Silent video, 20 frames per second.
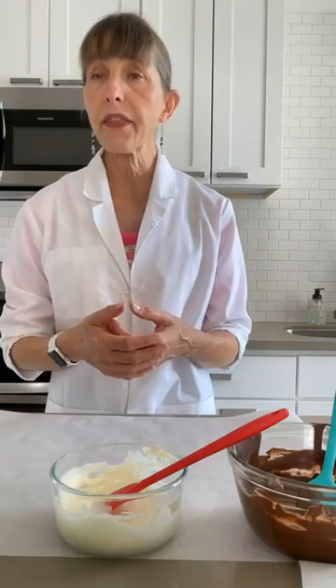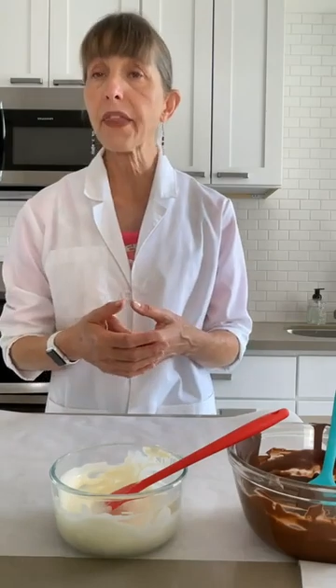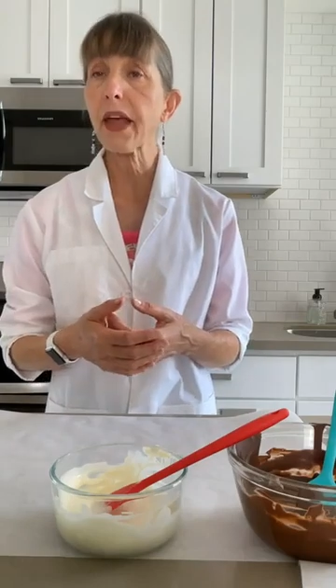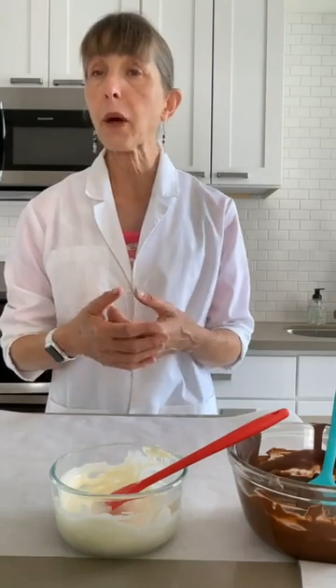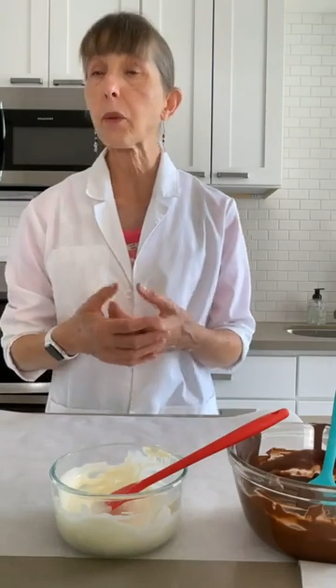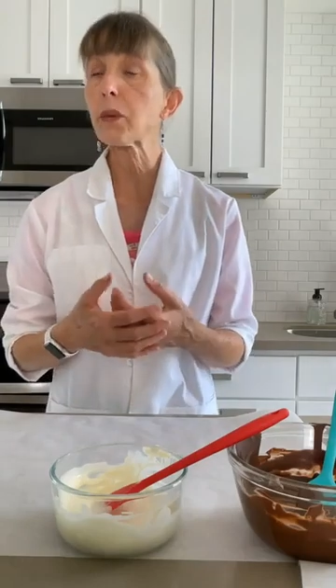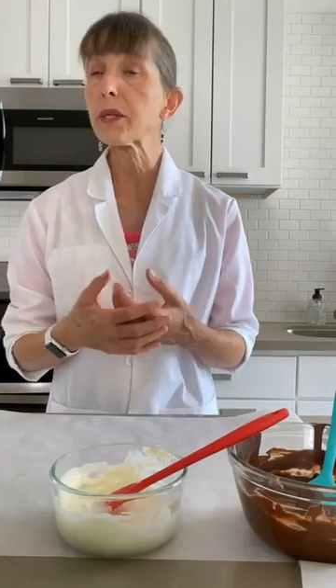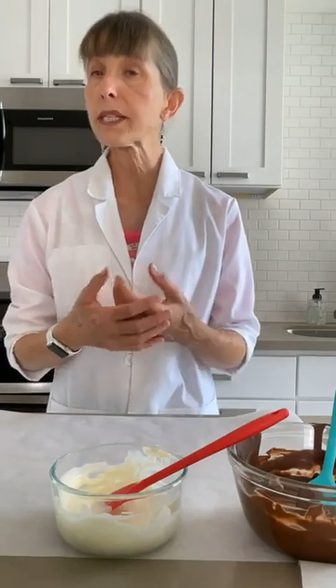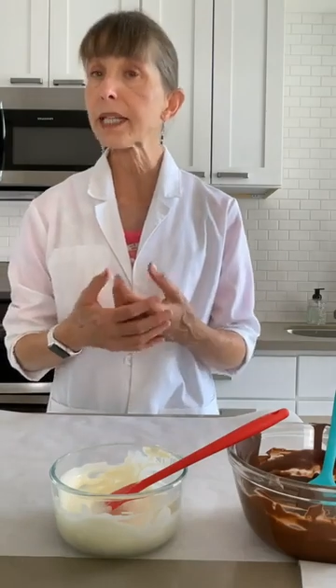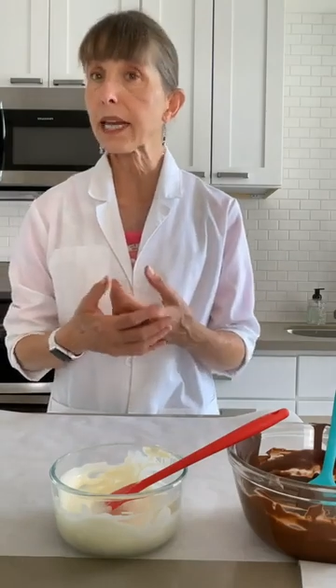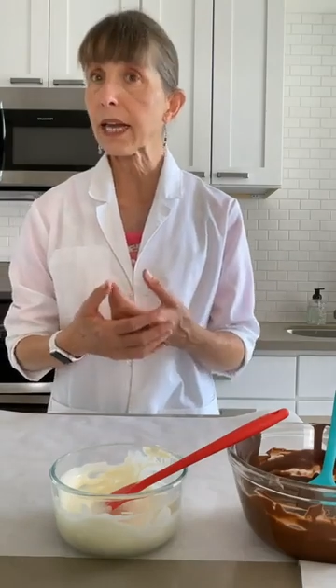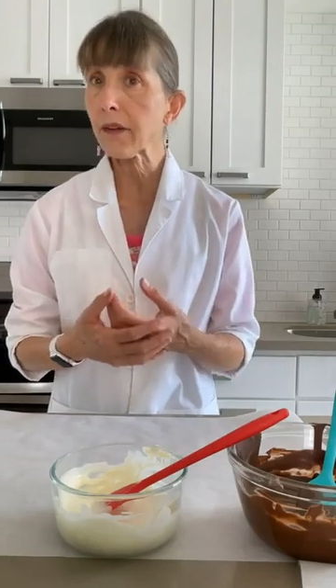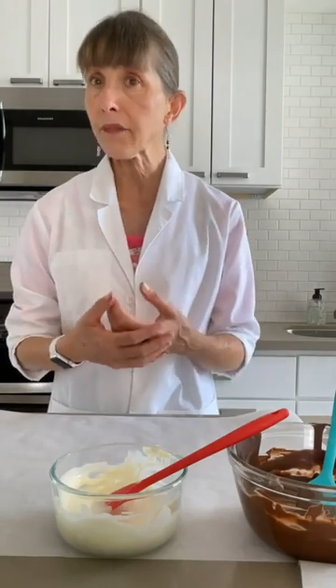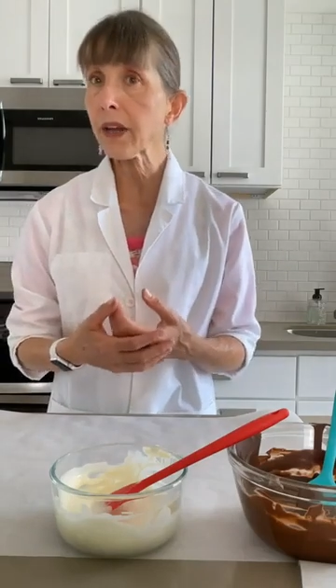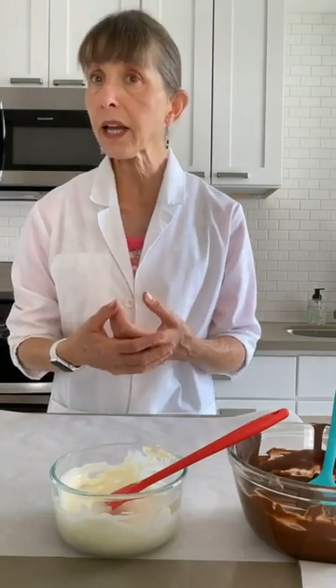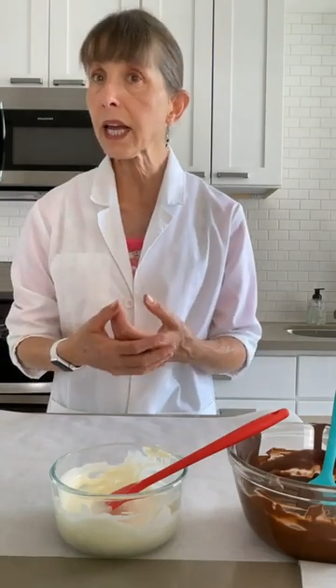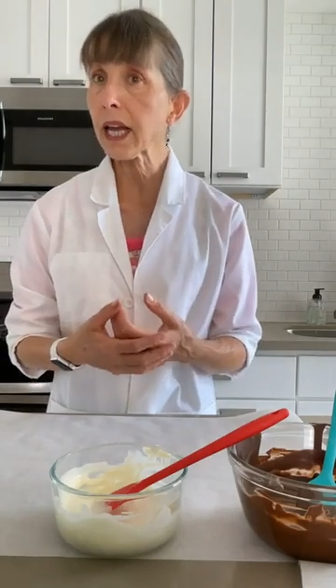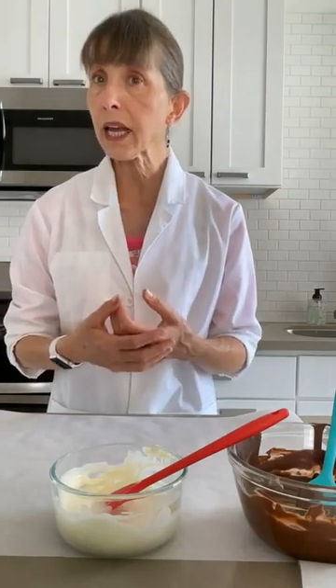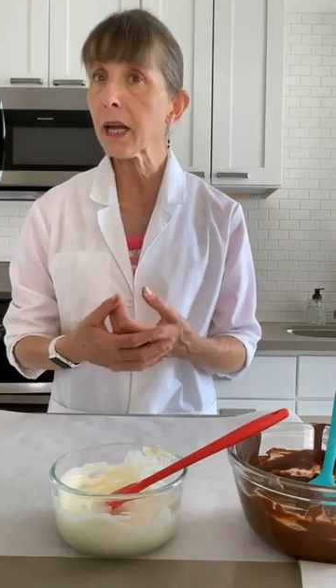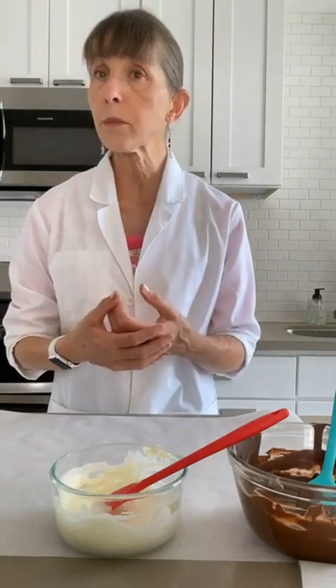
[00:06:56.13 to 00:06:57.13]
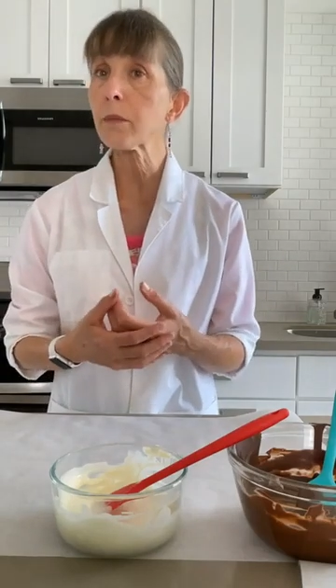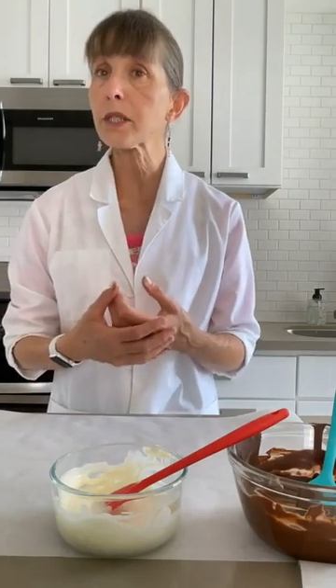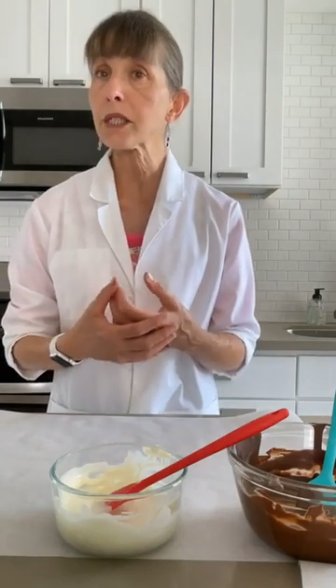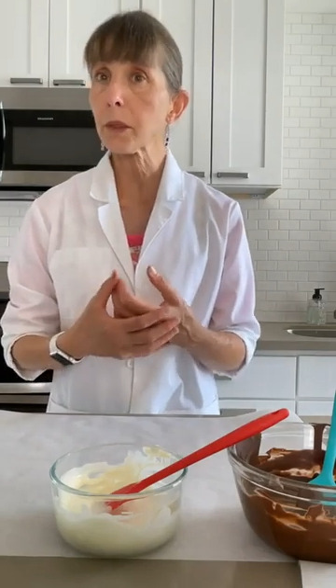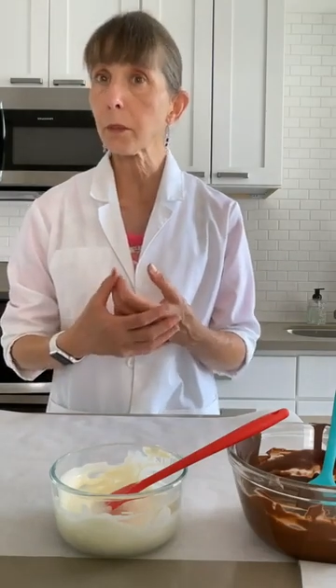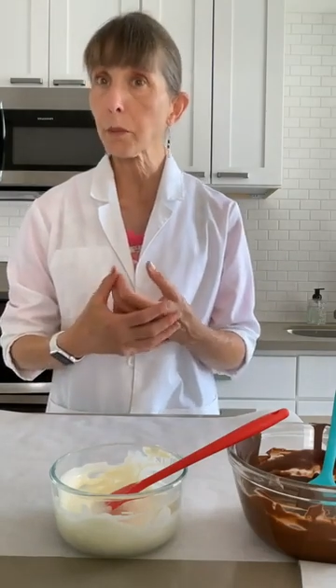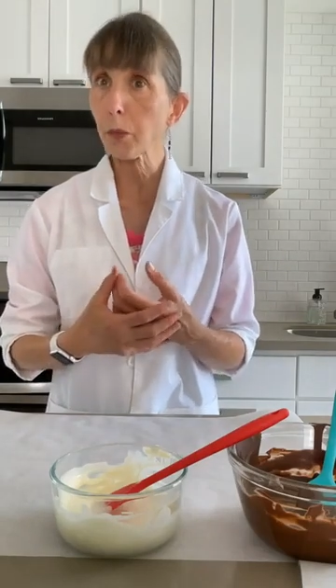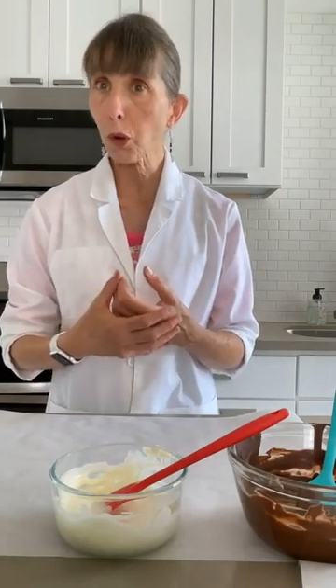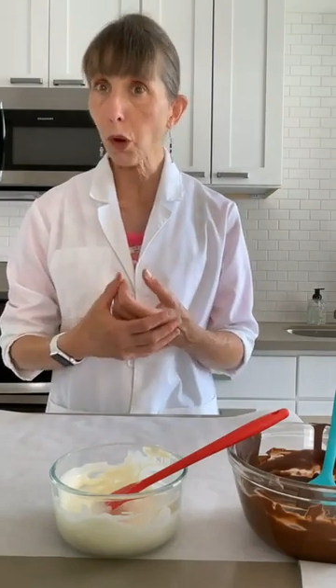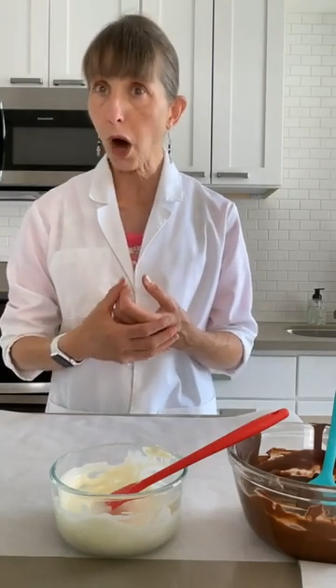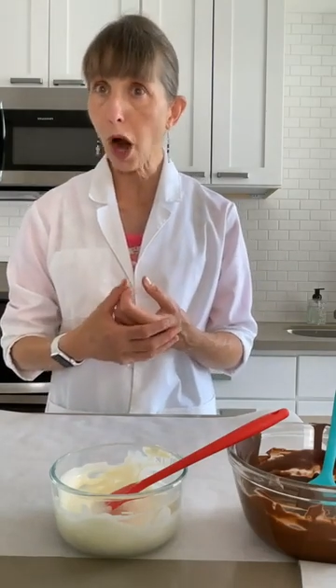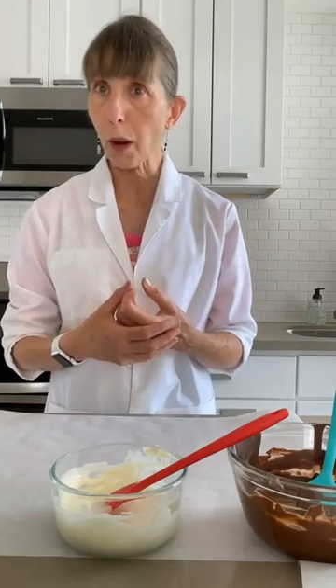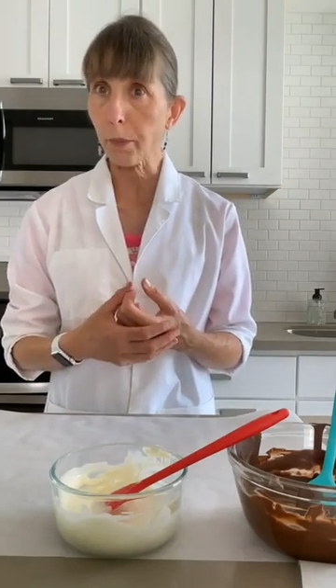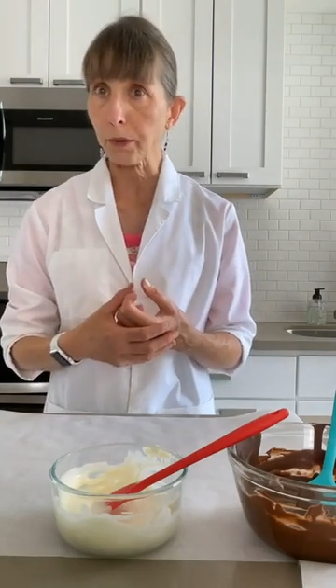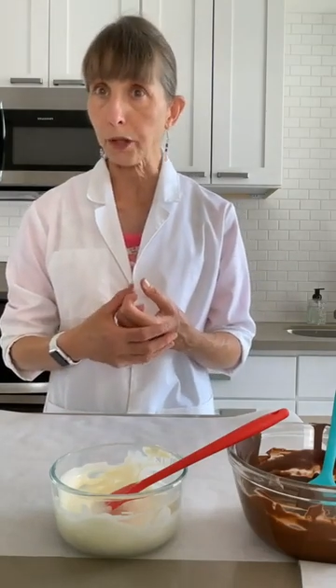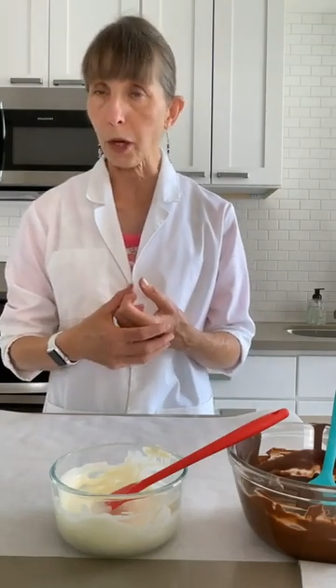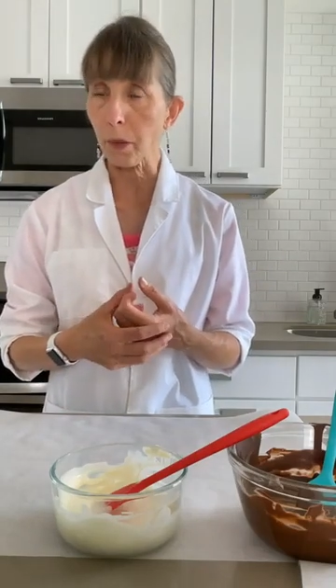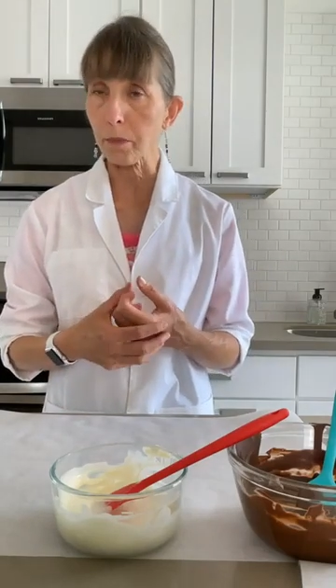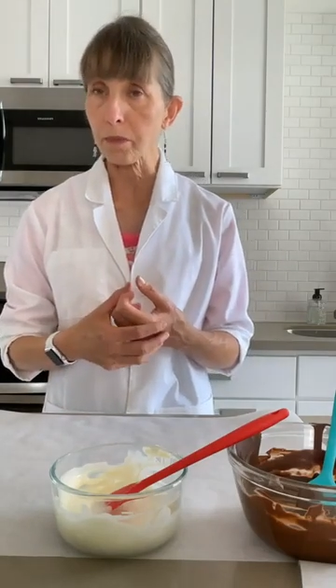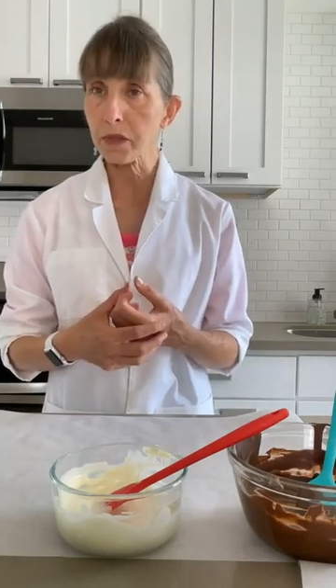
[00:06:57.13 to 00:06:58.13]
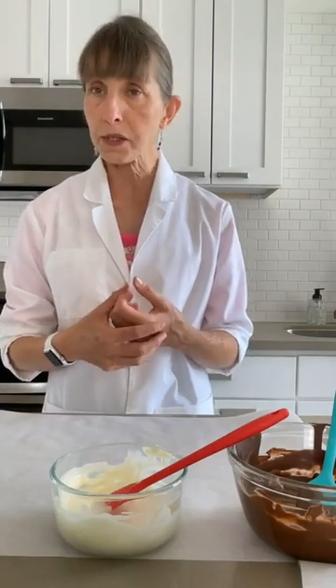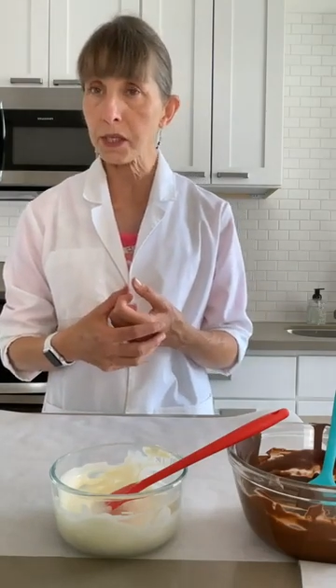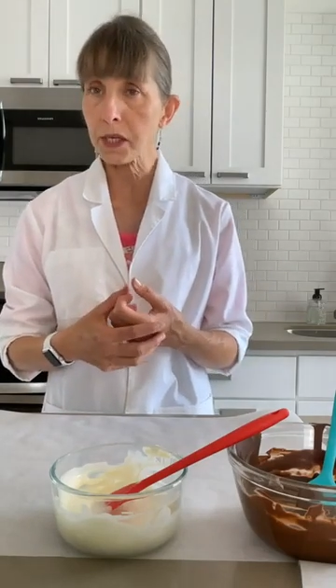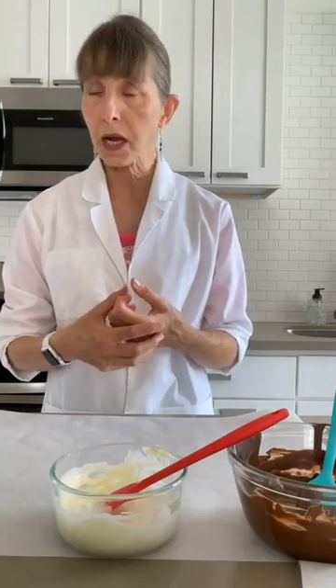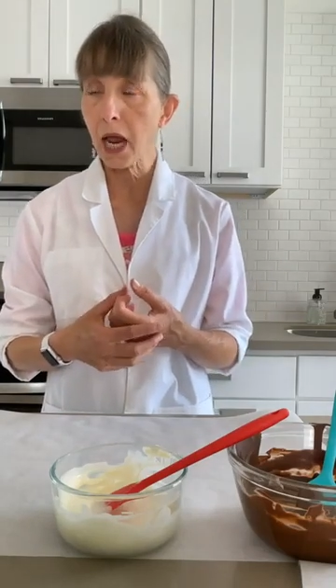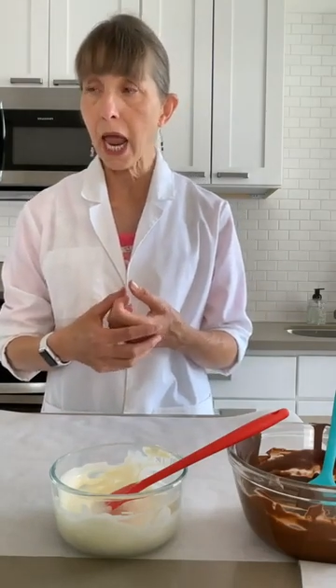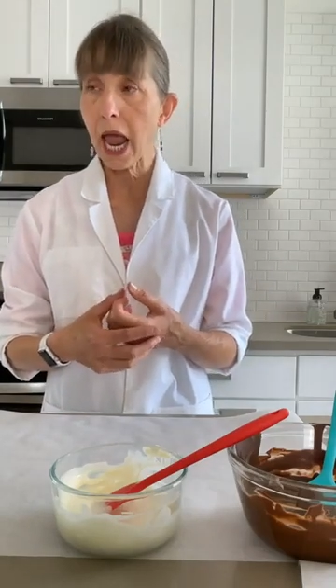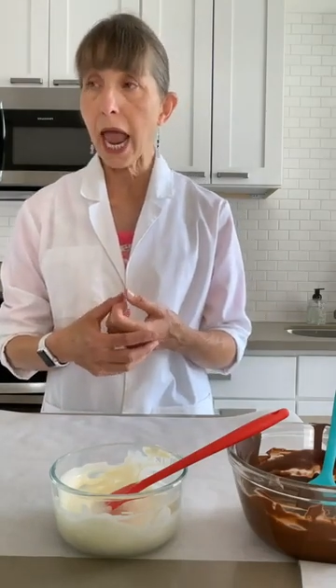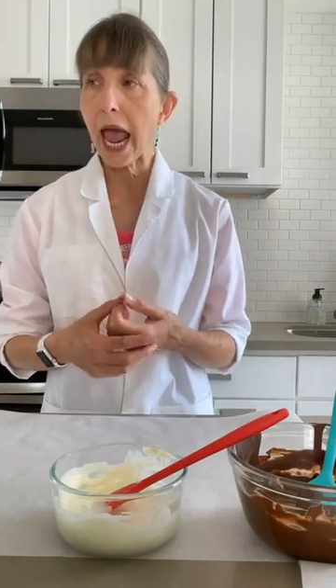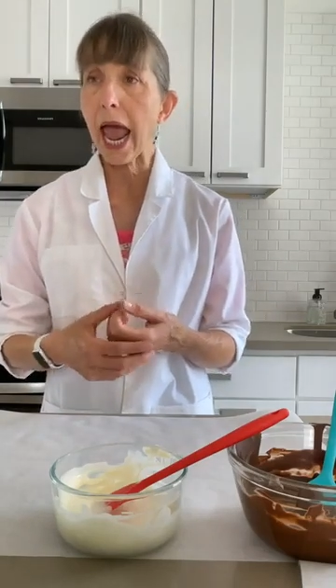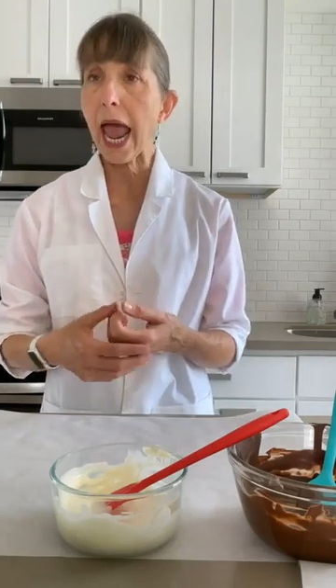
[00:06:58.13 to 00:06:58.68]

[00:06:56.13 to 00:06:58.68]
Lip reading: that was giving him some problems,